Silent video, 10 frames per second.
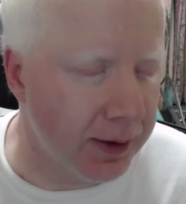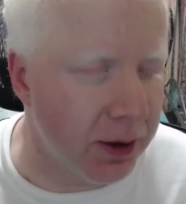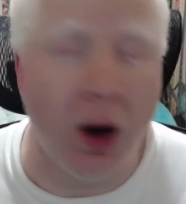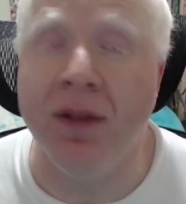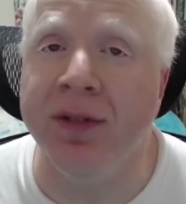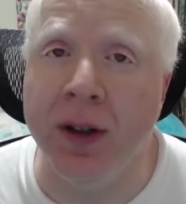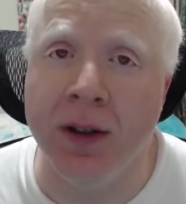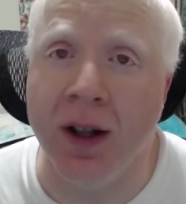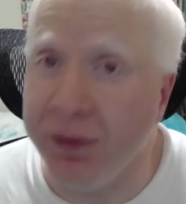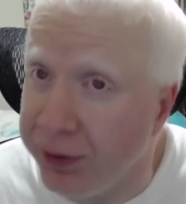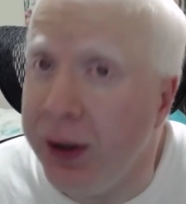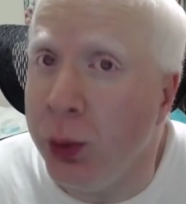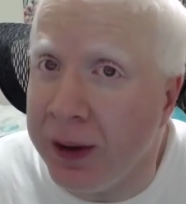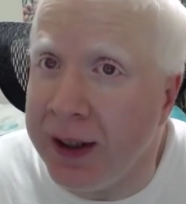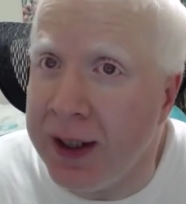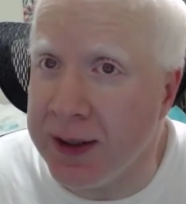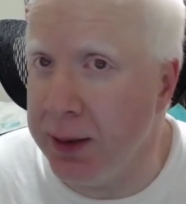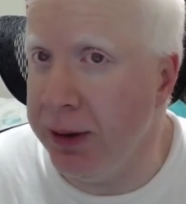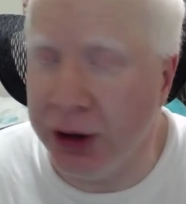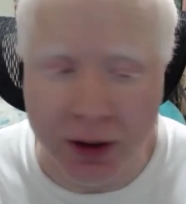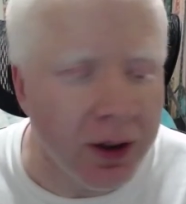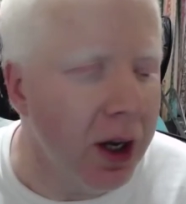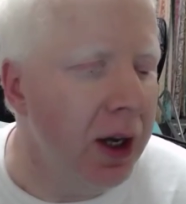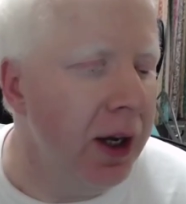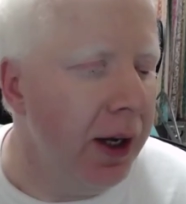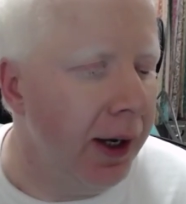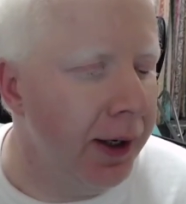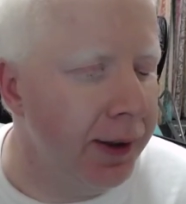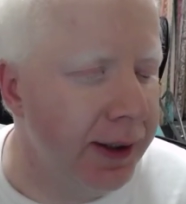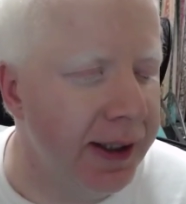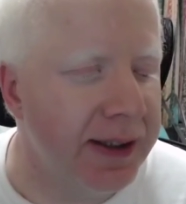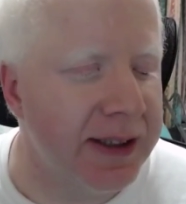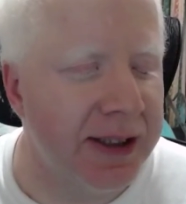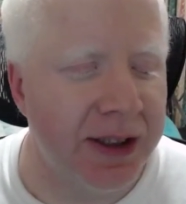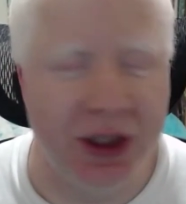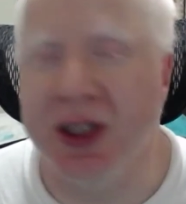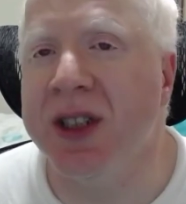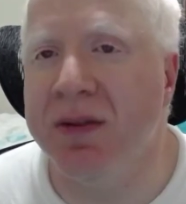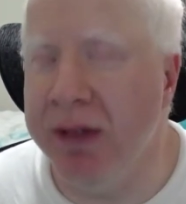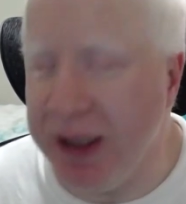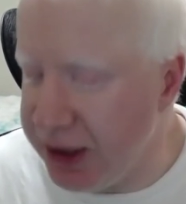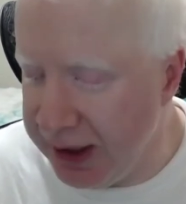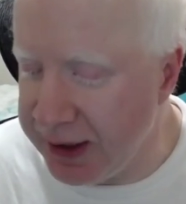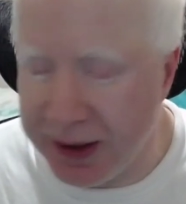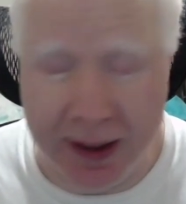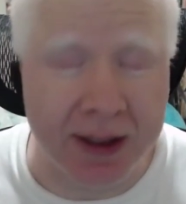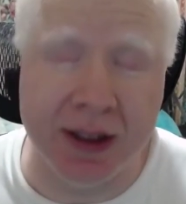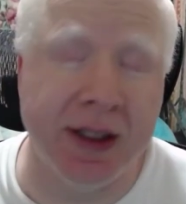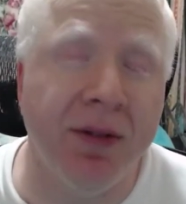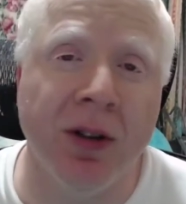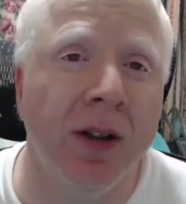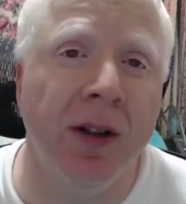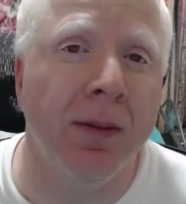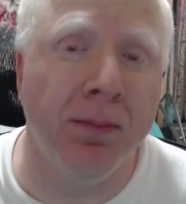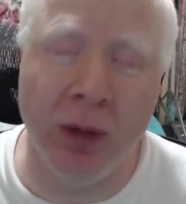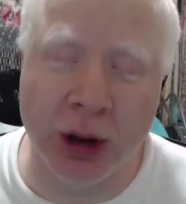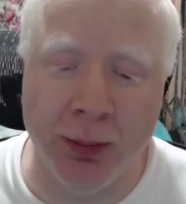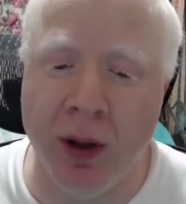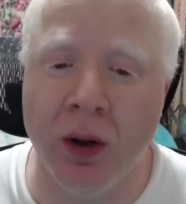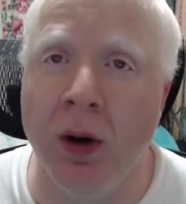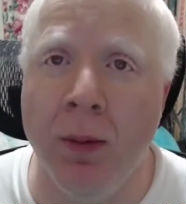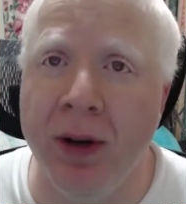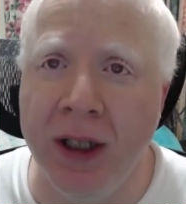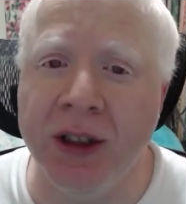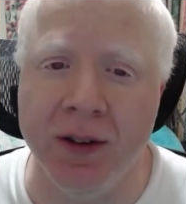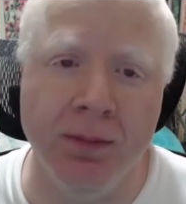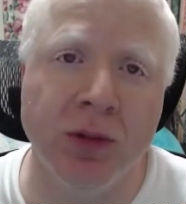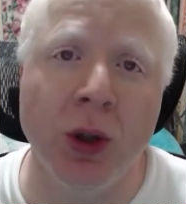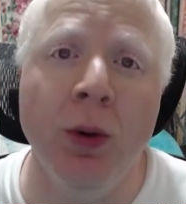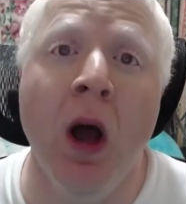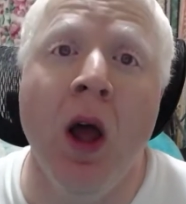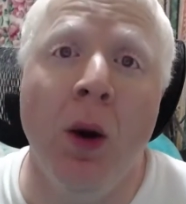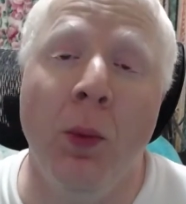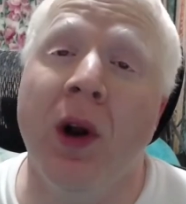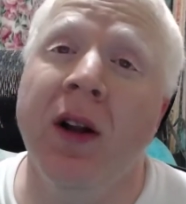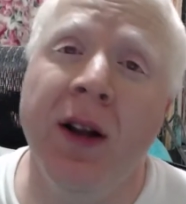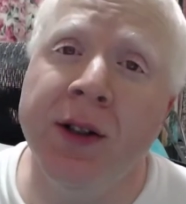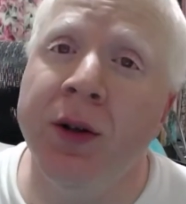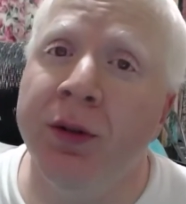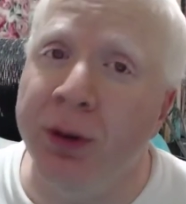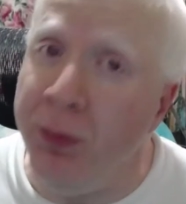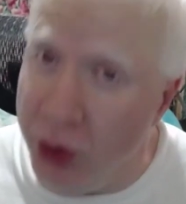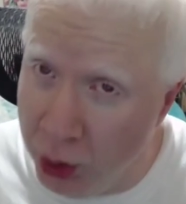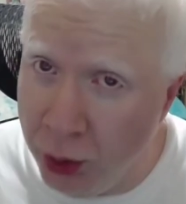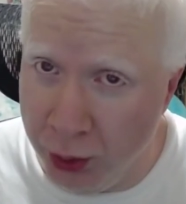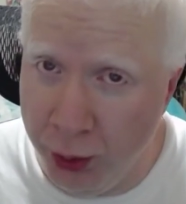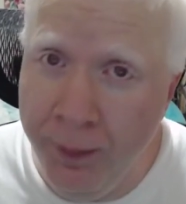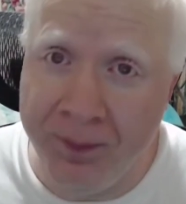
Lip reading: often, that frequently, as I mentioned, and it's definitely a much better combination. So what I'd like to know from you,